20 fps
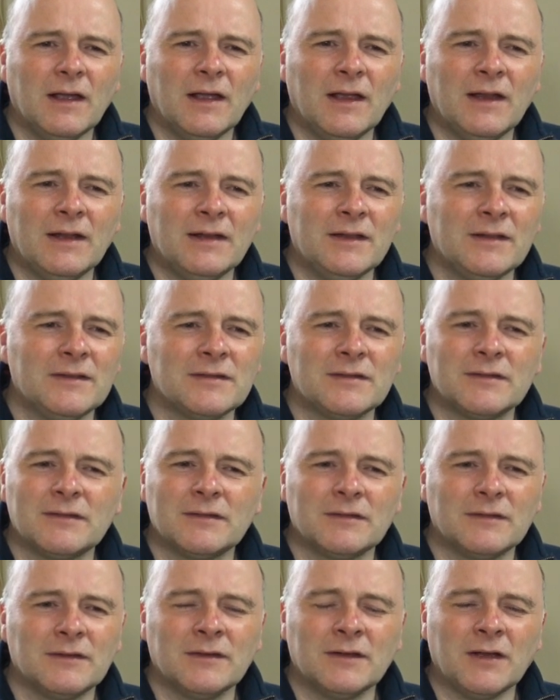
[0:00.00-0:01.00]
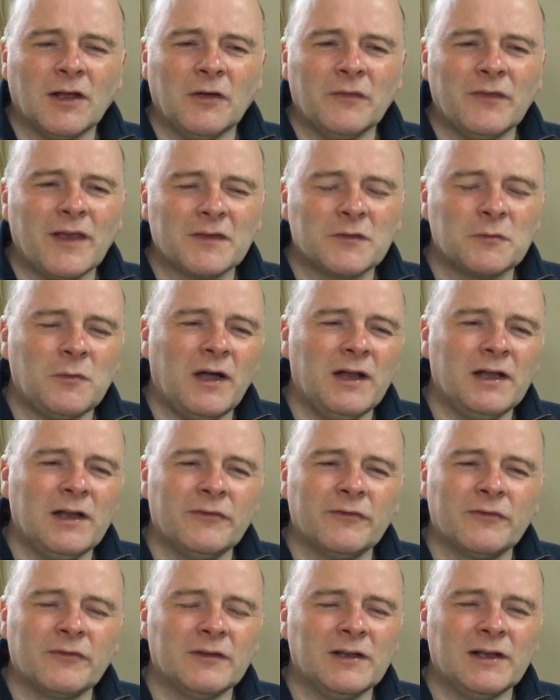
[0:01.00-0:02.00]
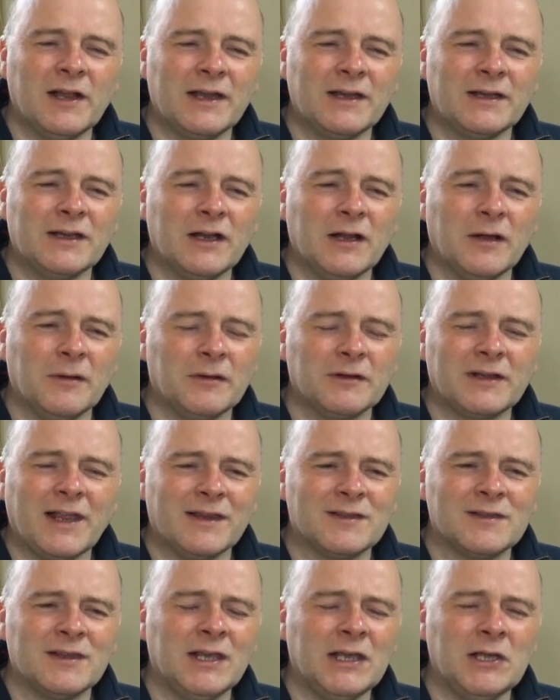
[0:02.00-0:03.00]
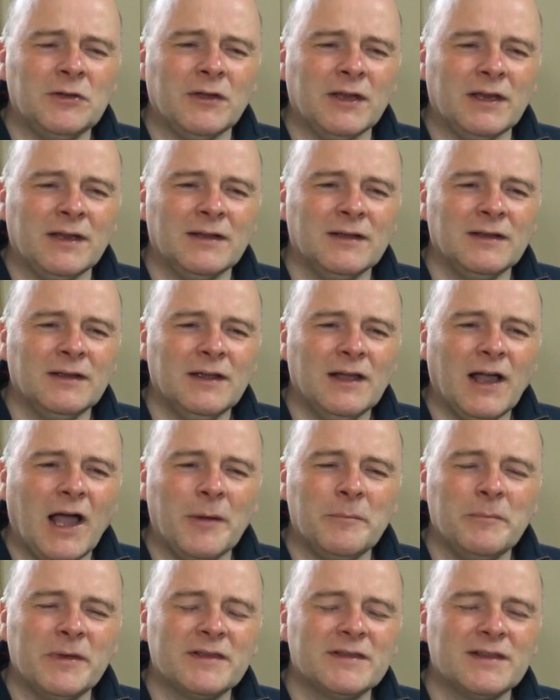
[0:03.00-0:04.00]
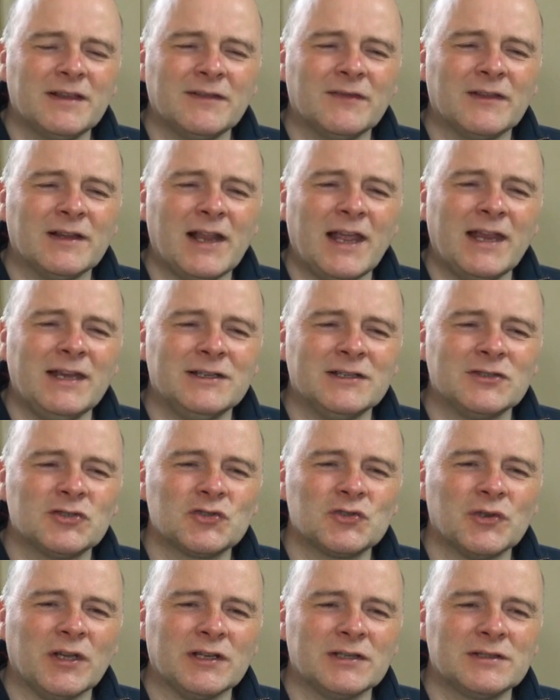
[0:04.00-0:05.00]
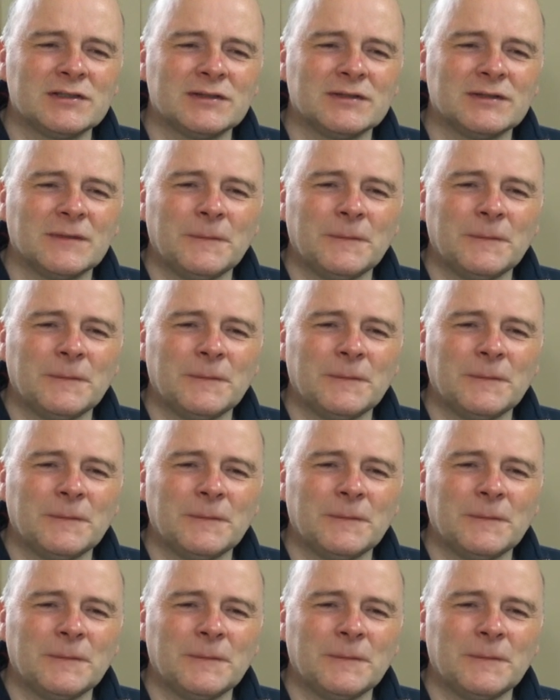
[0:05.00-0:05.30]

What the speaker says: It is, and that's why I love lake. I'll get teary. I'm missing the Lake District.